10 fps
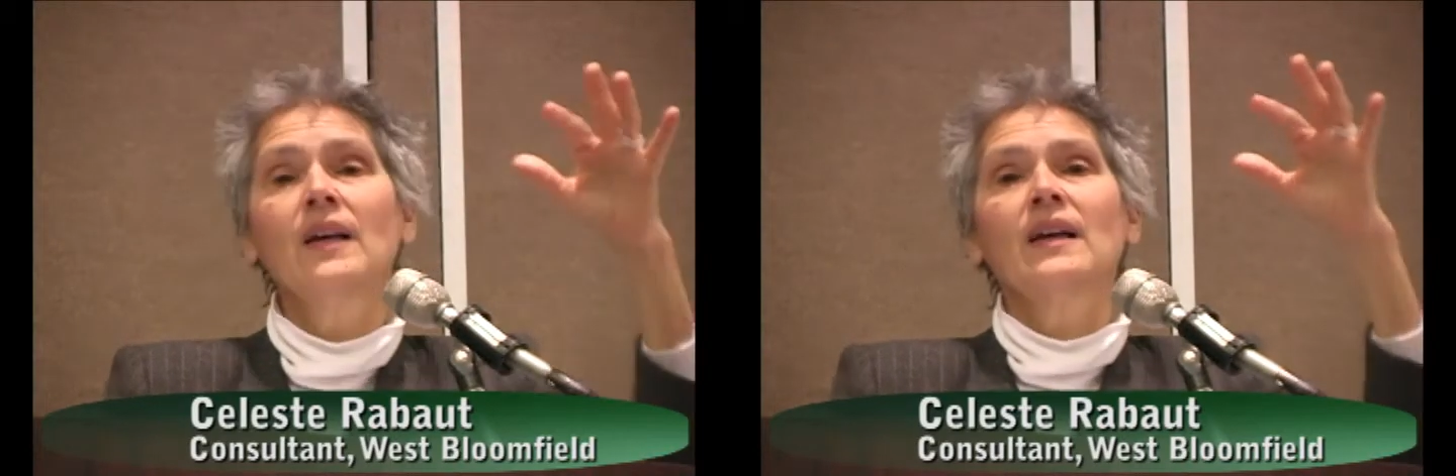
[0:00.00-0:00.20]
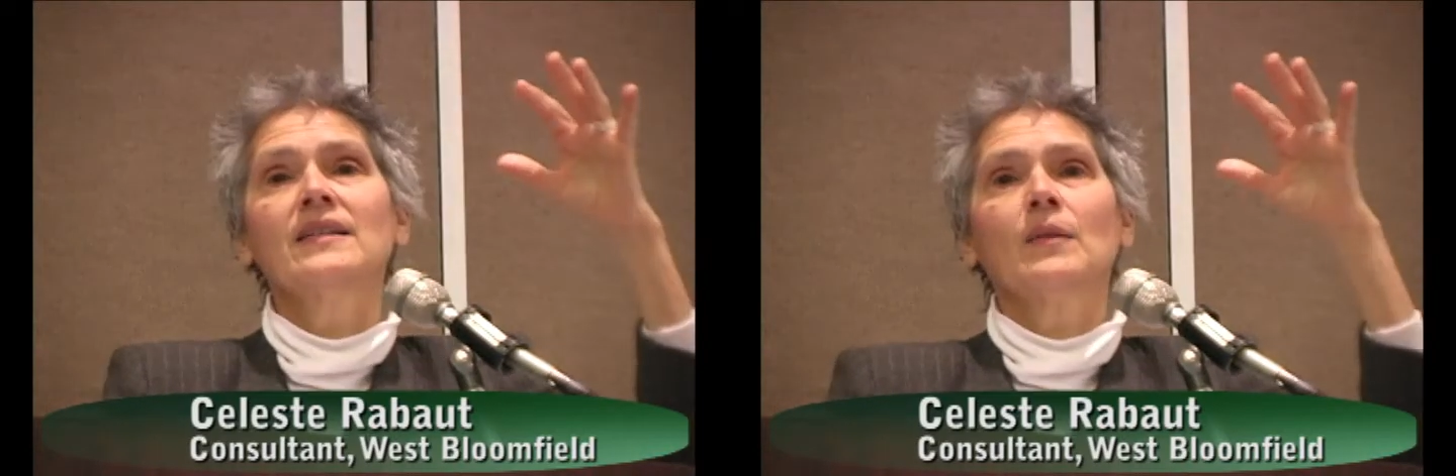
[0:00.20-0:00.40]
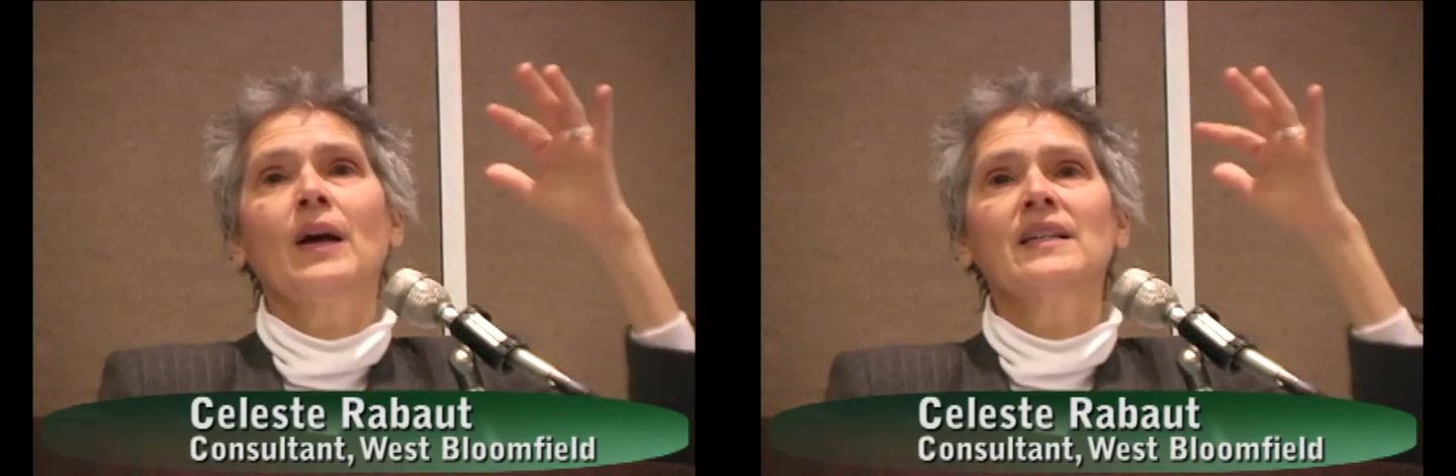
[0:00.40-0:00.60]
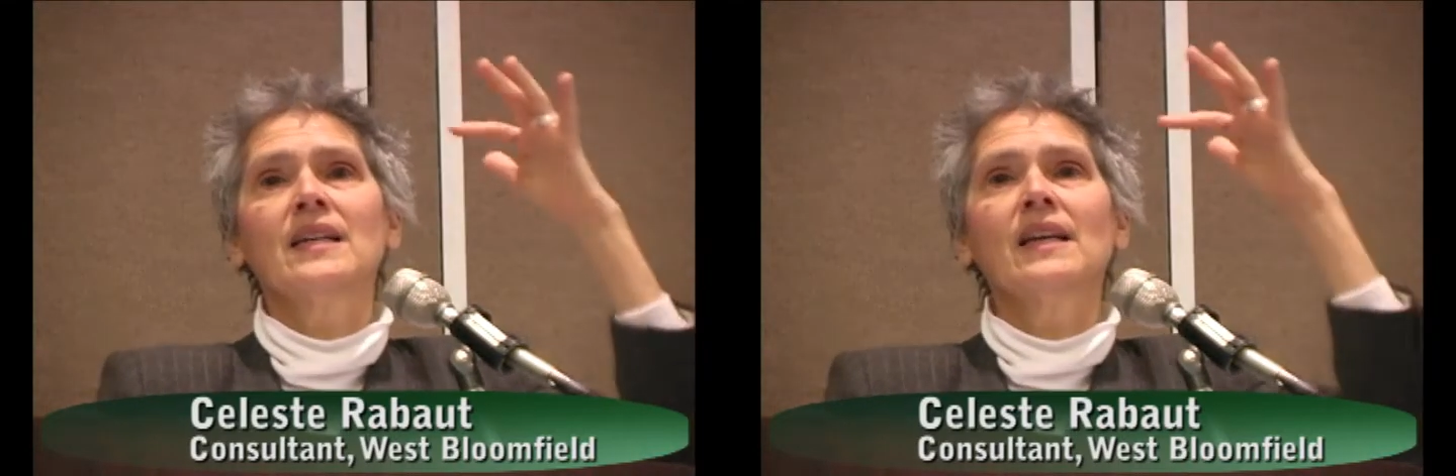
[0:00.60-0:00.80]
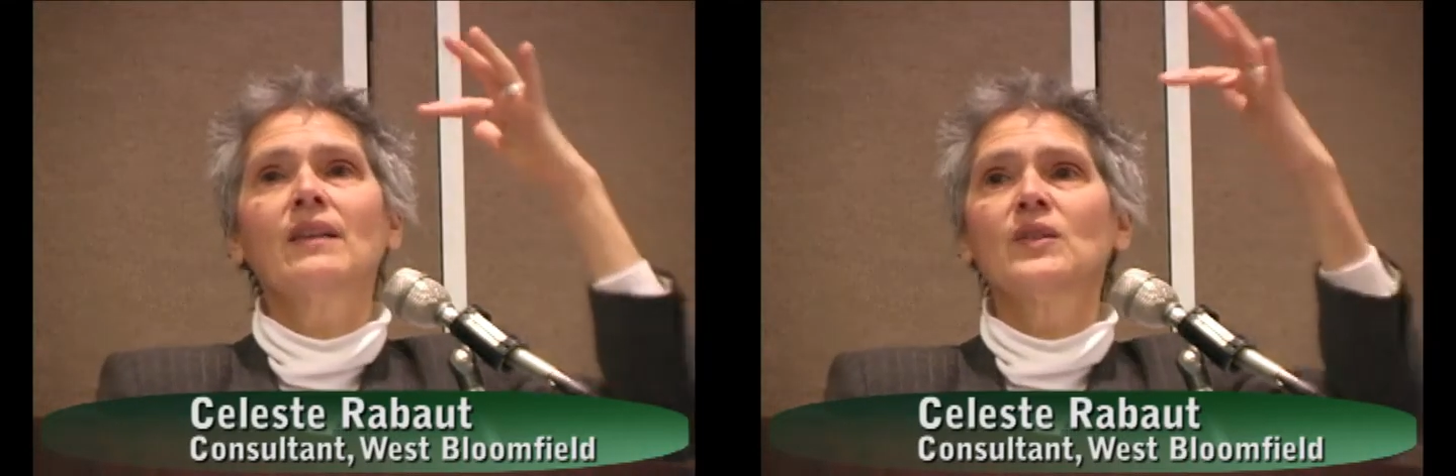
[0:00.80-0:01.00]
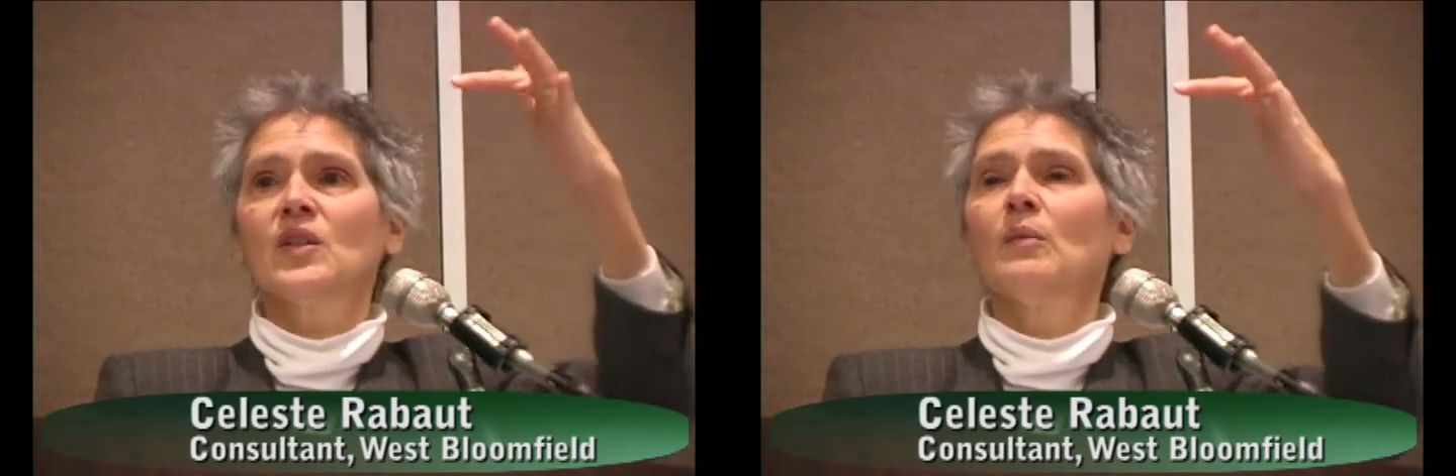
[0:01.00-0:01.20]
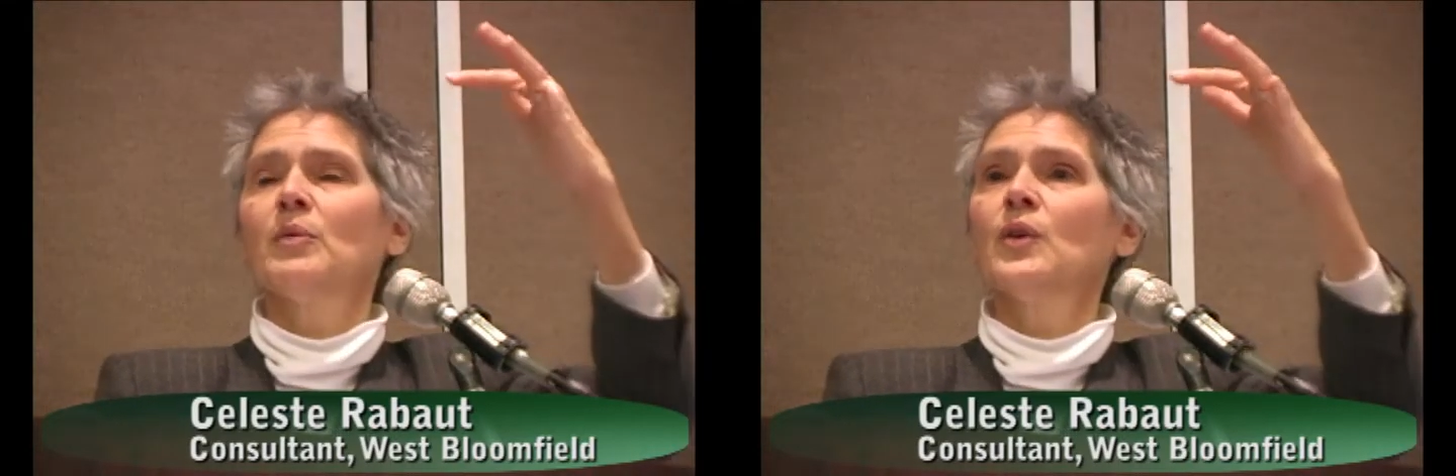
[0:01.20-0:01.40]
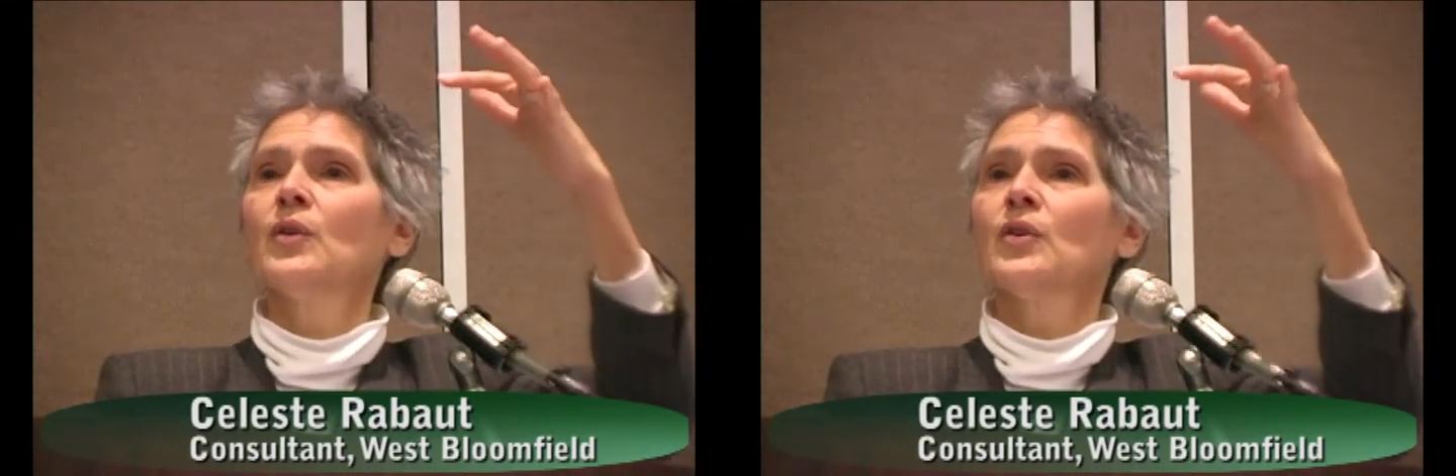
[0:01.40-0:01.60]
is they want to take those
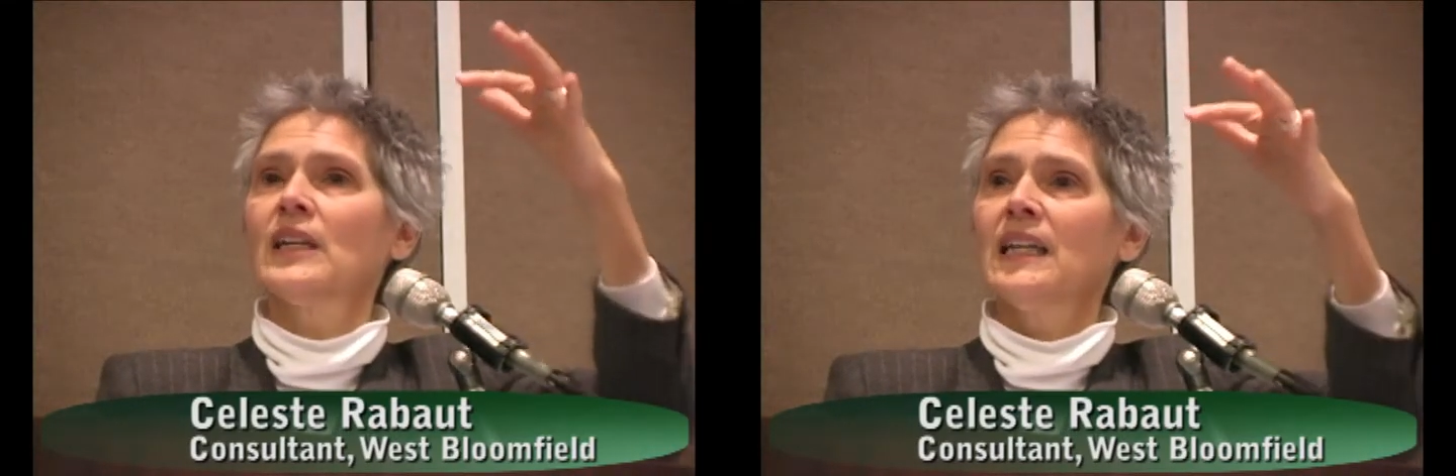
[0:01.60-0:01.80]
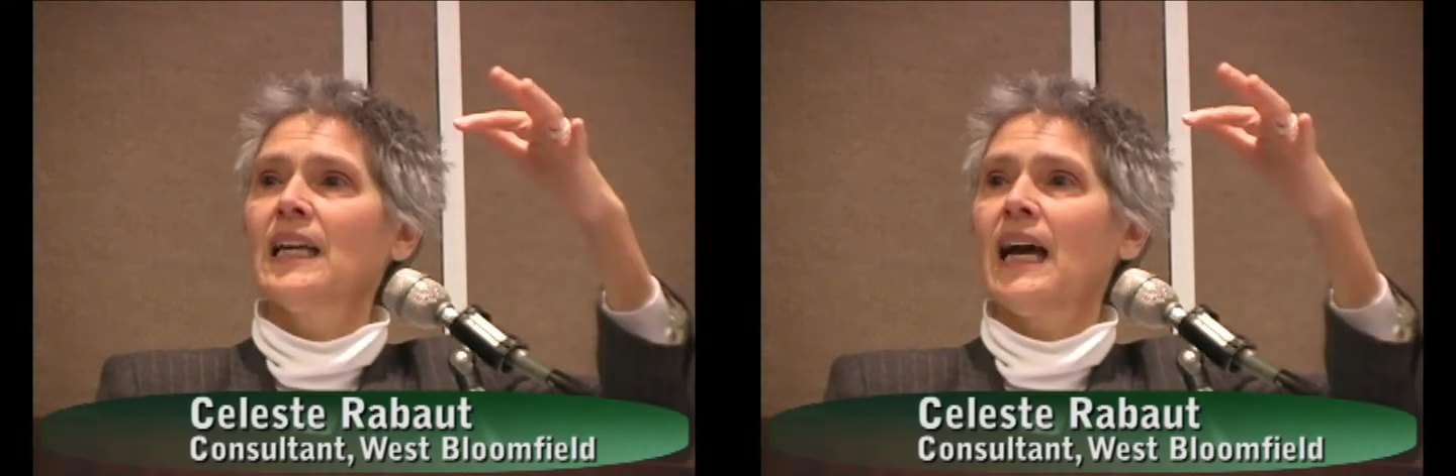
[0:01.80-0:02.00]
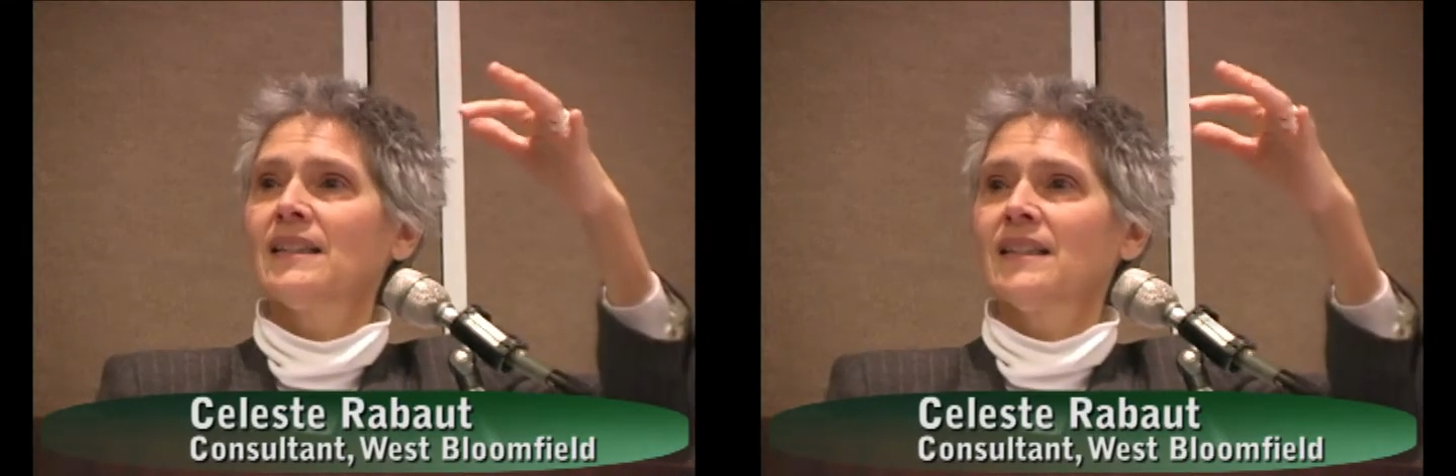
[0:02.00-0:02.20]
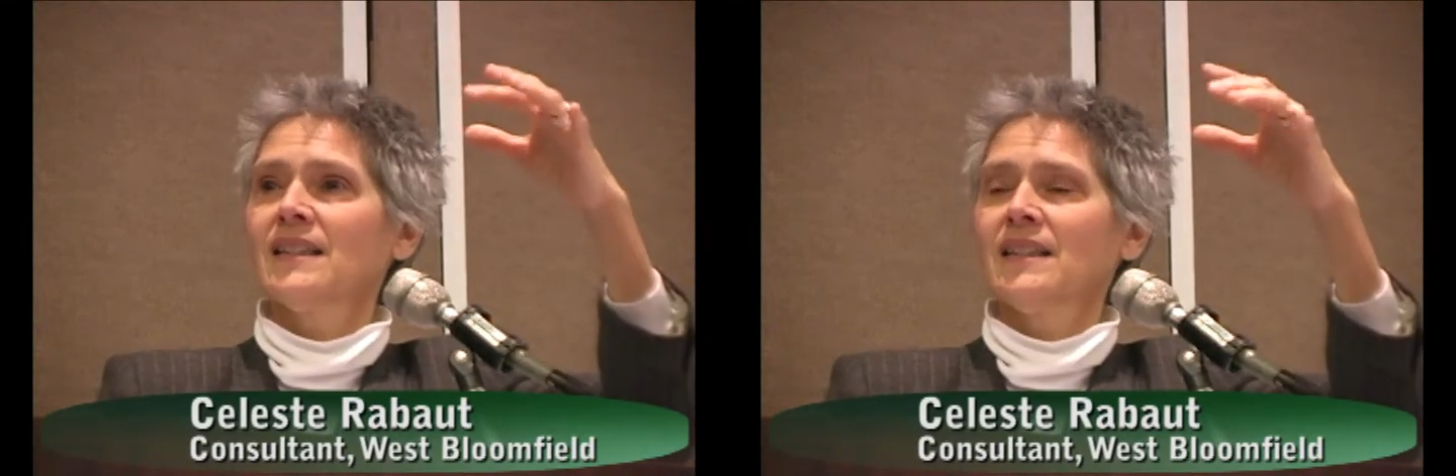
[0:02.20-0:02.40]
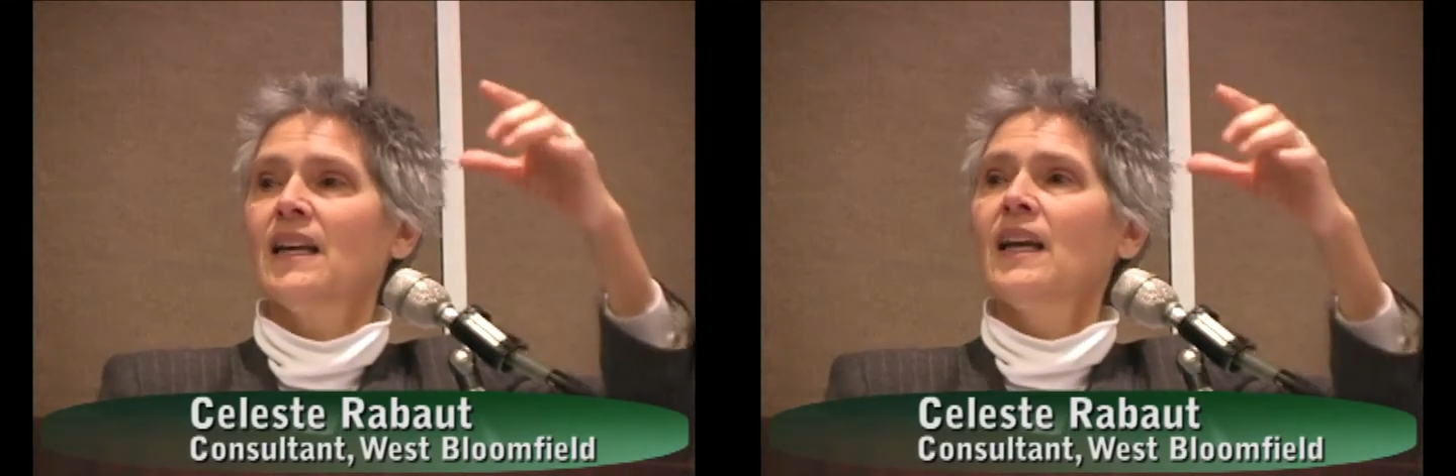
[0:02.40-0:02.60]
computer kiosks